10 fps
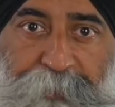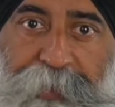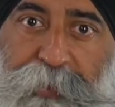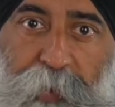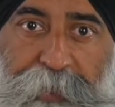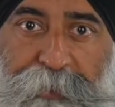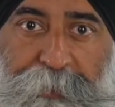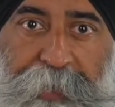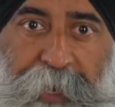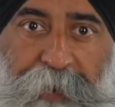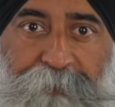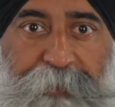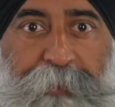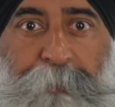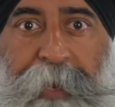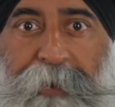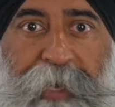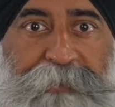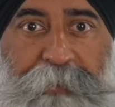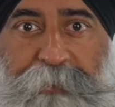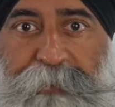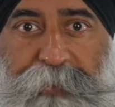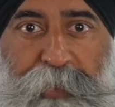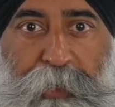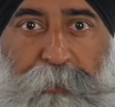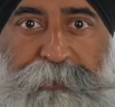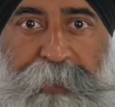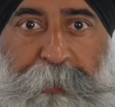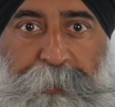you already took care of it, the buyer has nothing to negotiate with.